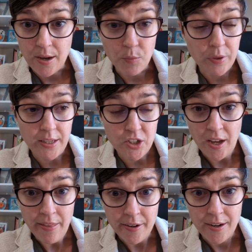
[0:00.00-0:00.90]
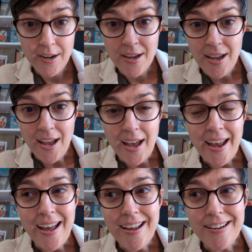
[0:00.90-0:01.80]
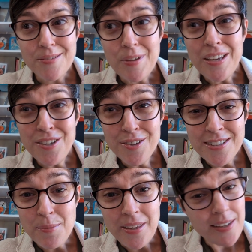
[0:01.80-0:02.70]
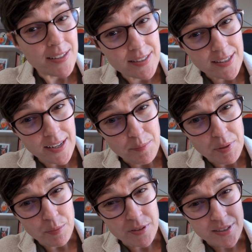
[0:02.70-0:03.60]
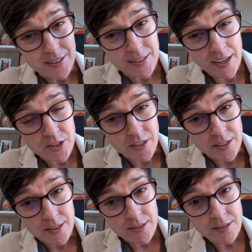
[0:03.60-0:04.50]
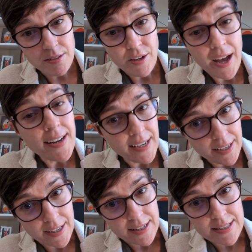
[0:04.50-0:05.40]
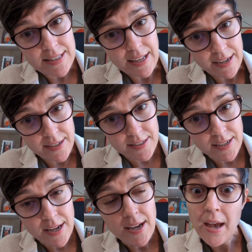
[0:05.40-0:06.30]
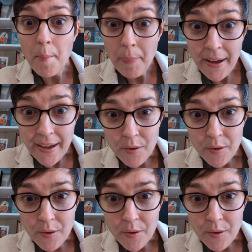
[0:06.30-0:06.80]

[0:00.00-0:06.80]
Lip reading: with each other. And it used to be that to study people's discussions, you had to get consent. But